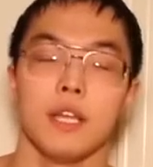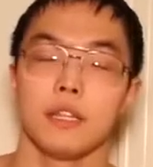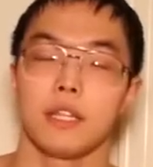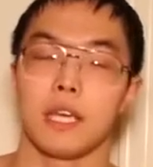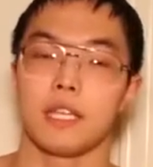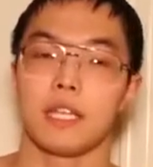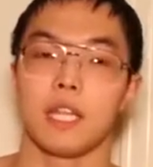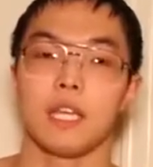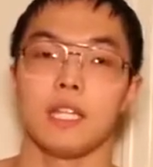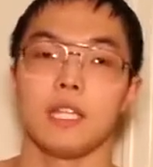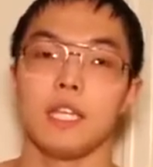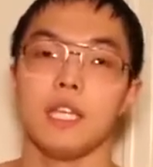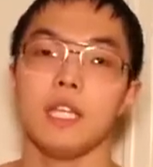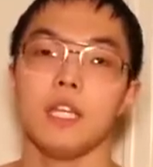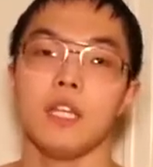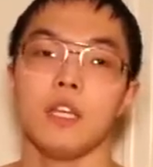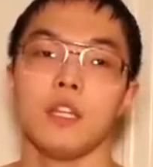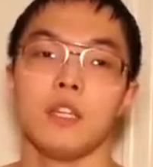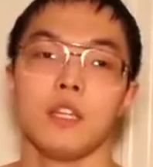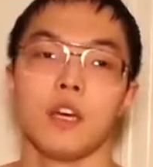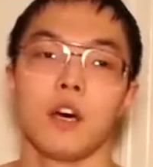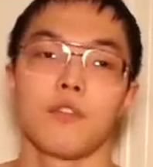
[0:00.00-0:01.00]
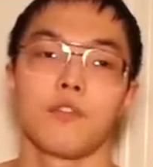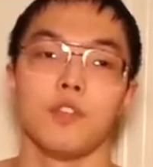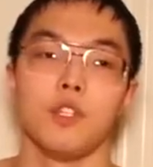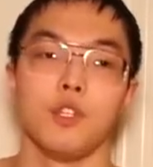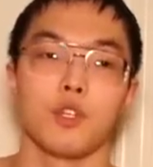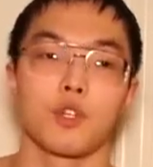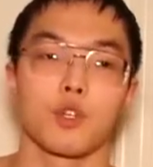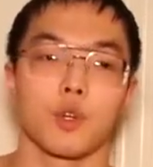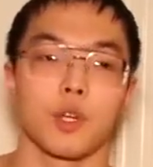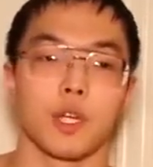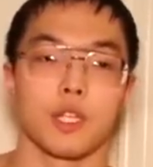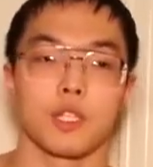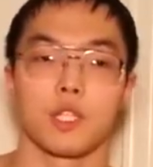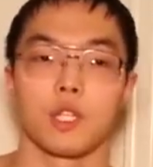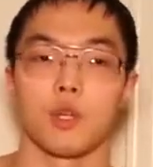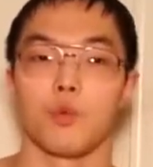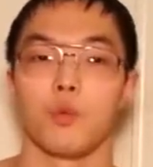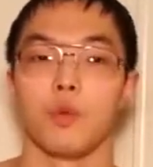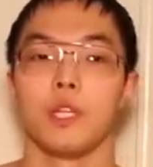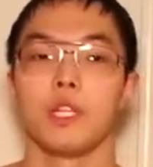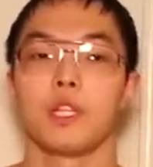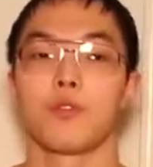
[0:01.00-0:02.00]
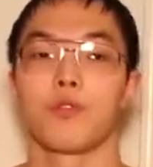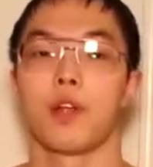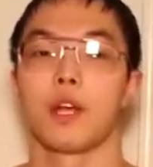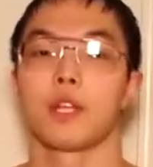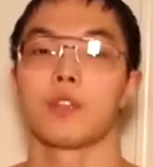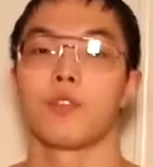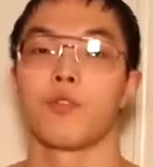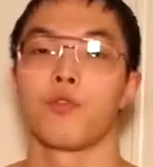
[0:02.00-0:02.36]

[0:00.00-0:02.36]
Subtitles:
that they need enough nutrients to redirect